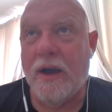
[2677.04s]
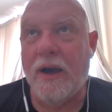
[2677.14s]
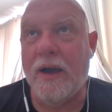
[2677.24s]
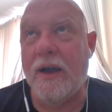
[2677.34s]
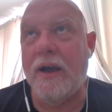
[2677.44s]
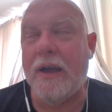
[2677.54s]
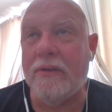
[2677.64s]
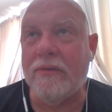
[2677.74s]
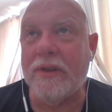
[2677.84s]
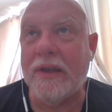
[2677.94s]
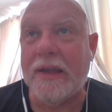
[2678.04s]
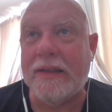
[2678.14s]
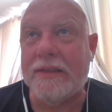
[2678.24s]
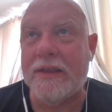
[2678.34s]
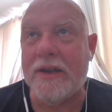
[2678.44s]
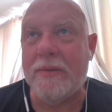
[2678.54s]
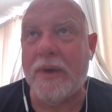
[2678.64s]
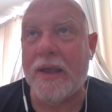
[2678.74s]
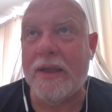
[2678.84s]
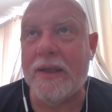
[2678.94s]
uh, I don't really like the name
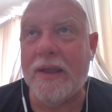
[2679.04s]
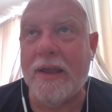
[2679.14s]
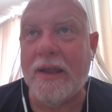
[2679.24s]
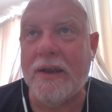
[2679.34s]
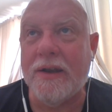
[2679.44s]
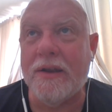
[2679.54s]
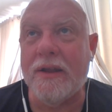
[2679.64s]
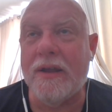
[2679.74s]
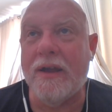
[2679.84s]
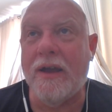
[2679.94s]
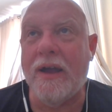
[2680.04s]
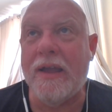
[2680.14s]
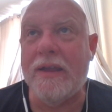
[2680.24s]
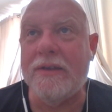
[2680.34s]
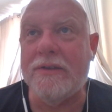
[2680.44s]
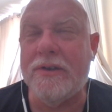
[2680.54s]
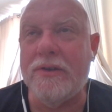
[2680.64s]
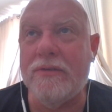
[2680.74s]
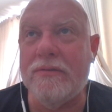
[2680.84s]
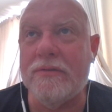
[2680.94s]
Mike, and I
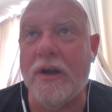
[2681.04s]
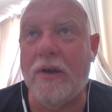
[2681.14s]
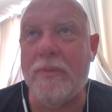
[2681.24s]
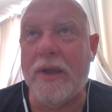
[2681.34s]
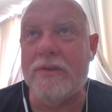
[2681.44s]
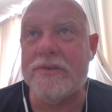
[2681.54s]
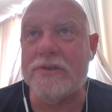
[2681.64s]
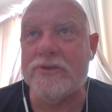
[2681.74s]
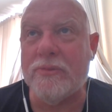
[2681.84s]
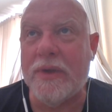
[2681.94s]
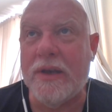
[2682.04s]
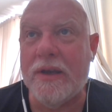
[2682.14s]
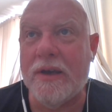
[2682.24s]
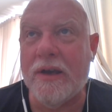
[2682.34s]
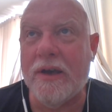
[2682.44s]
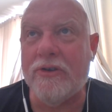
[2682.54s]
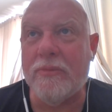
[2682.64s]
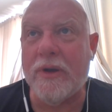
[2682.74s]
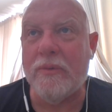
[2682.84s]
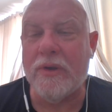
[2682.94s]
do all my other social media under
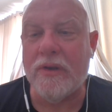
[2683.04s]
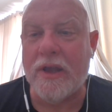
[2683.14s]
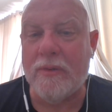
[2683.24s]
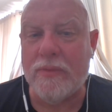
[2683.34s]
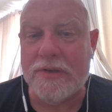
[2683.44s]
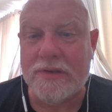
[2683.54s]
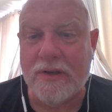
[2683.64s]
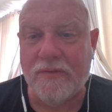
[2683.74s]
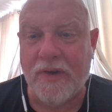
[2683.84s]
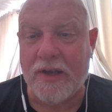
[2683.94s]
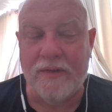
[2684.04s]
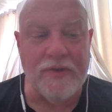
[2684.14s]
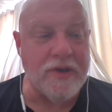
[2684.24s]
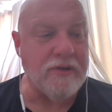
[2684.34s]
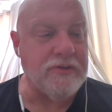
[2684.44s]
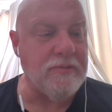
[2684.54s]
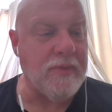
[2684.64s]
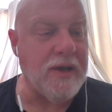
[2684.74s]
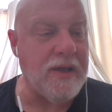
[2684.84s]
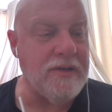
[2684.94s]
my real name, which you can find if you go to
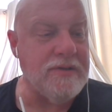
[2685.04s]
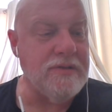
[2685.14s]
my